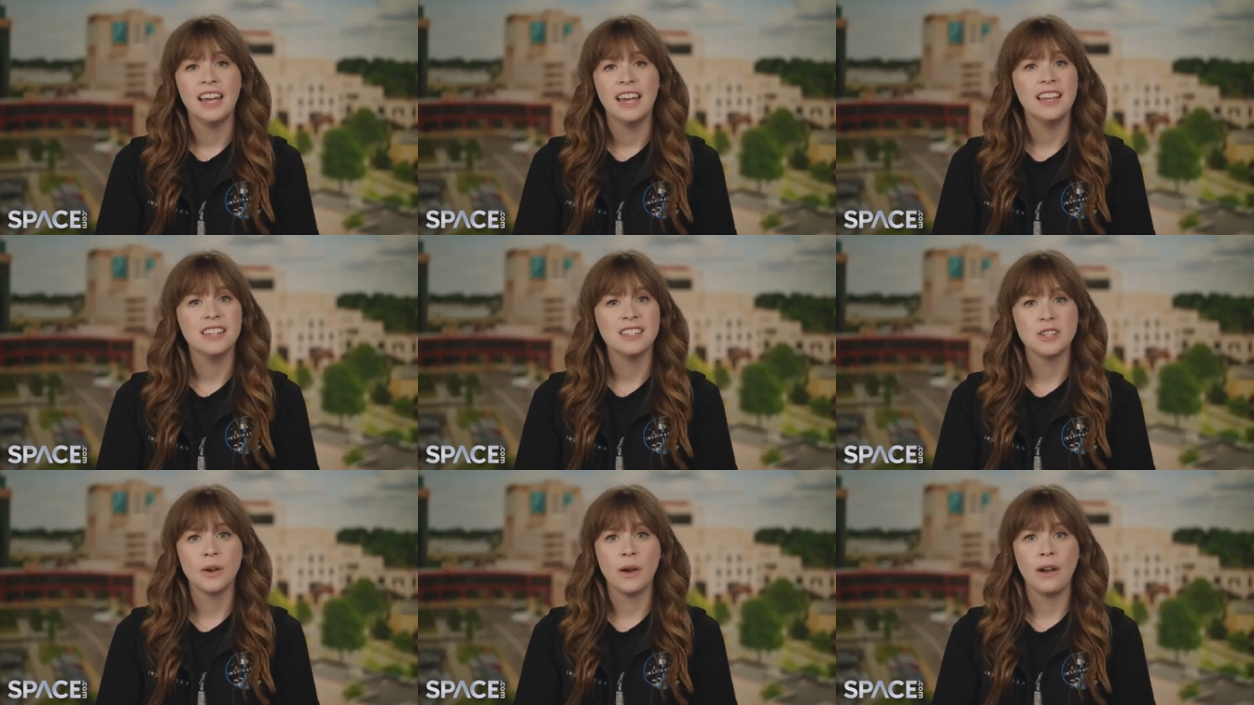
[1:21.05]

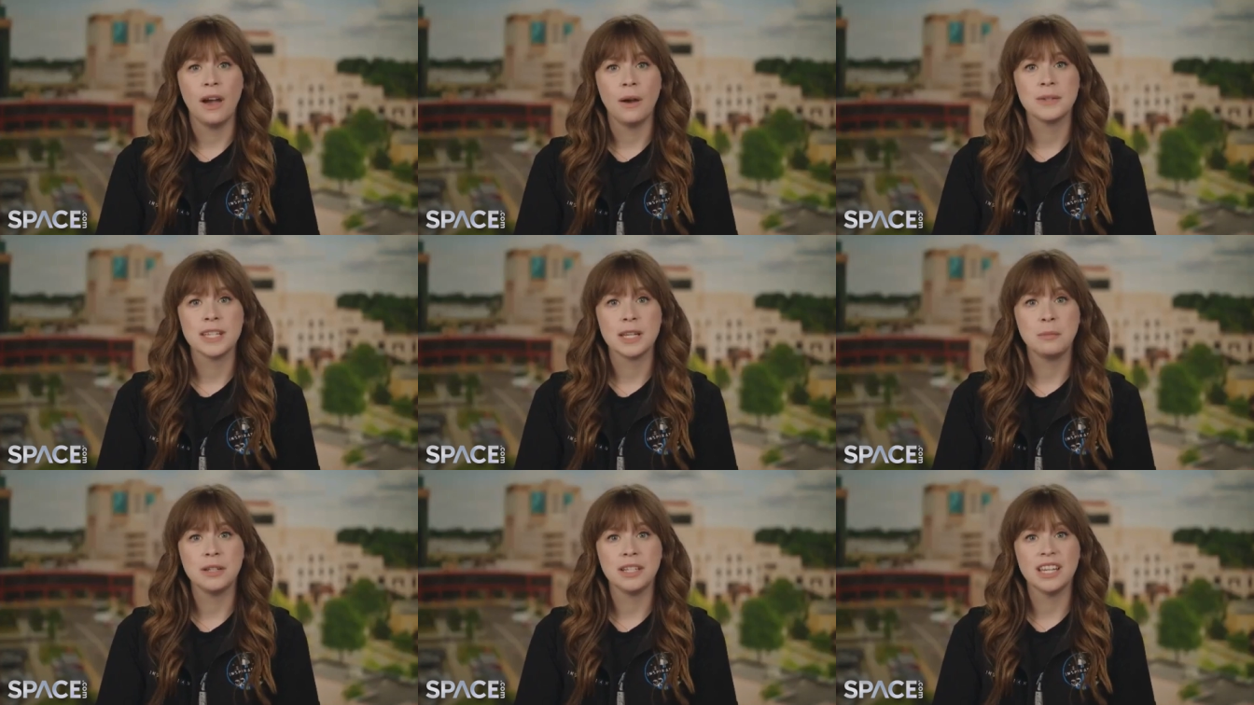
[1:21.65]
And so I, I was
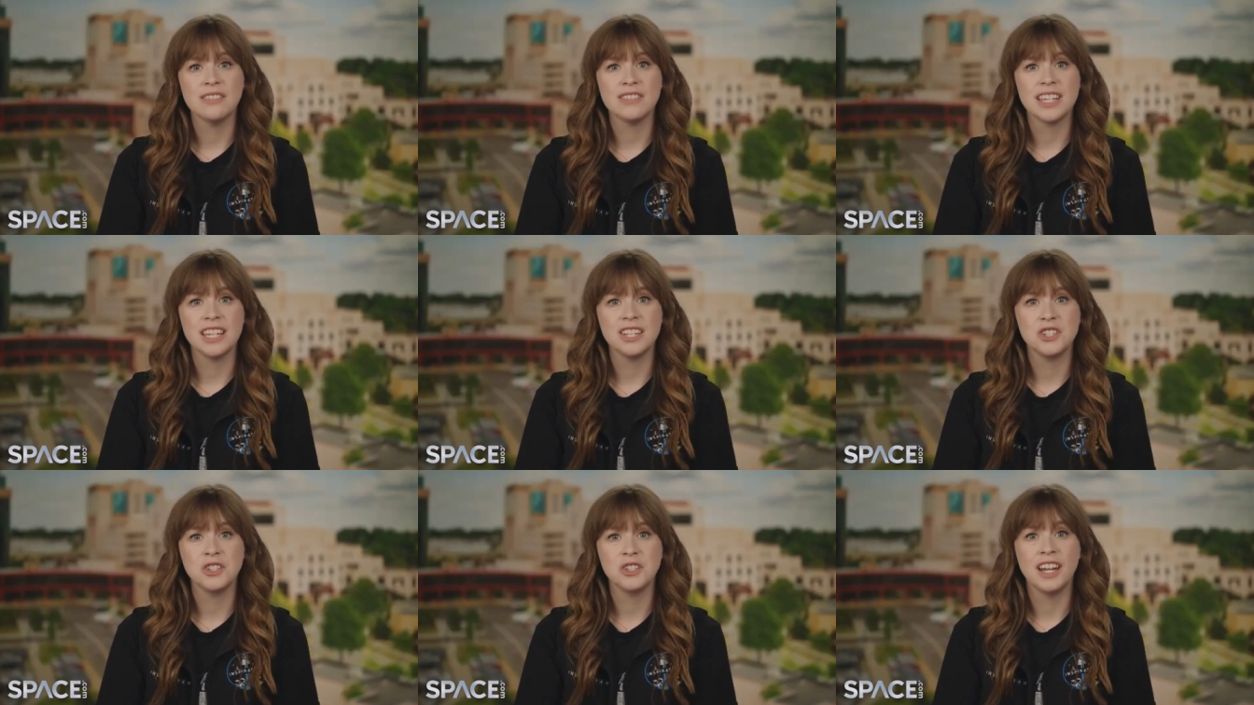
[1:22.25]
able to give
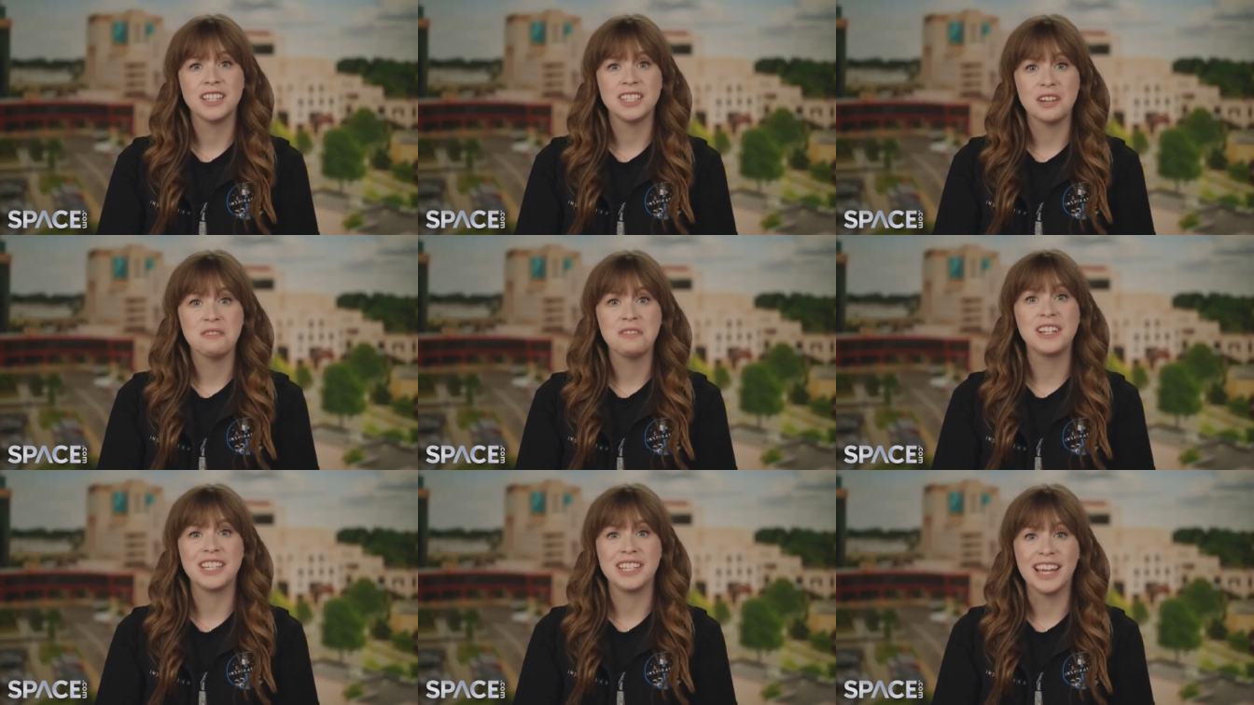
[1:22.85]
Saint Jude that
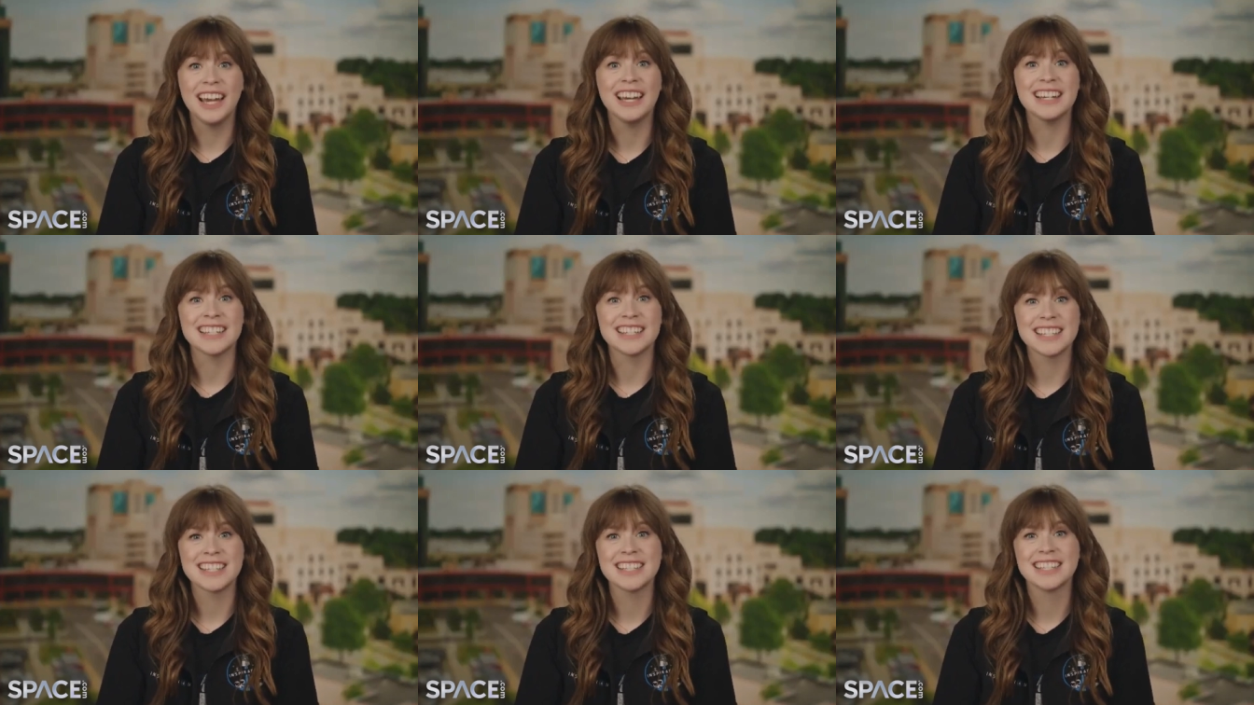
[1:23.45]
definite yes.